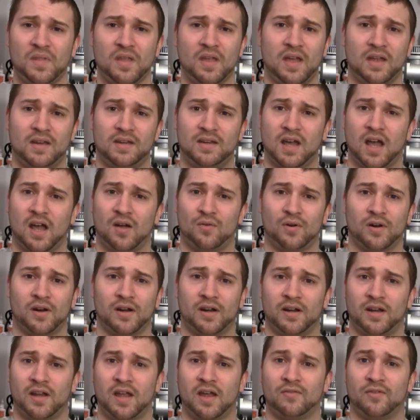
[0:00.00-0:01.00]
I doubt we're
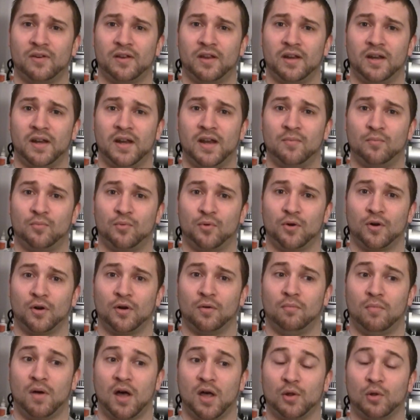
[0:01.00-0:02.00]
going to ever get an
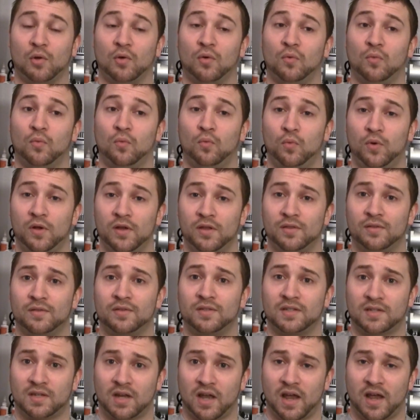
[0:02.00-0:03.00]
Emperor model with
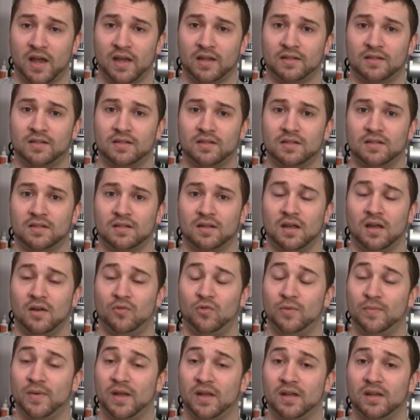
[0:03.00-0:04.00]
stats.
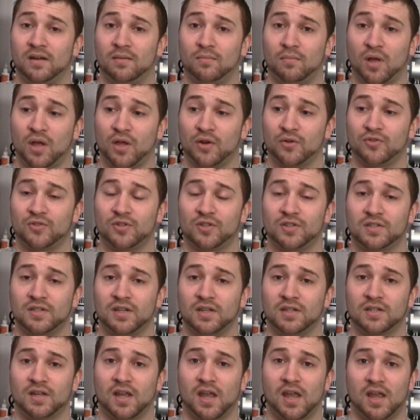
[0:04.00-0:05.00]
We may get a model just
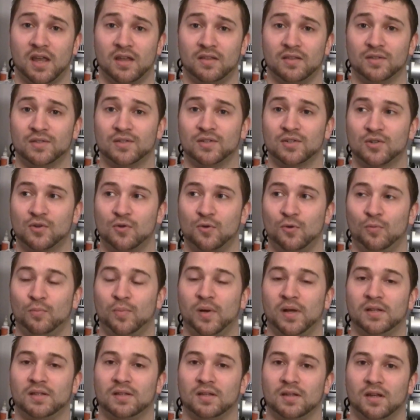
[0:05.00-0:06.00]
as a, hey, this is cool,
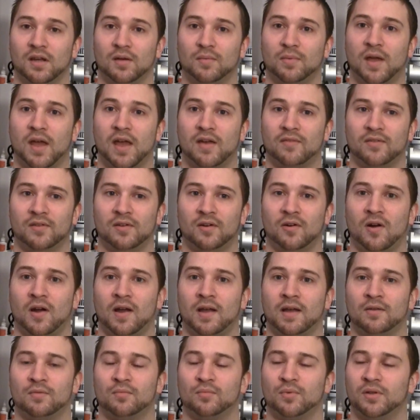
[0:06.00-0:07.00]
paint it up, have it
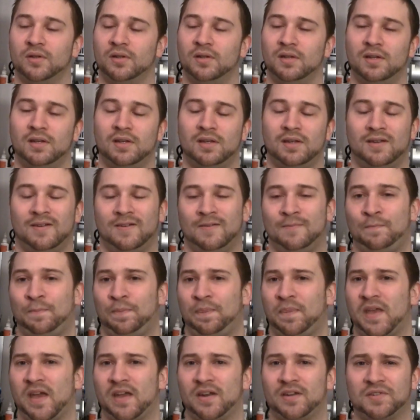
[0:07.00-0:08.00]
around, but
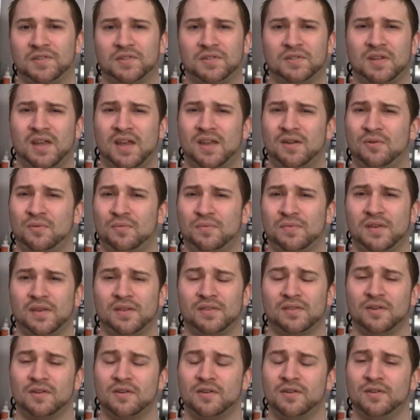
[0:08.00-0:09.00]
I don't
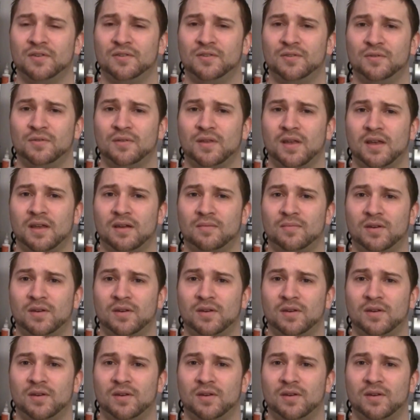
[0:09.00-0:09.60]
think they're going to do that.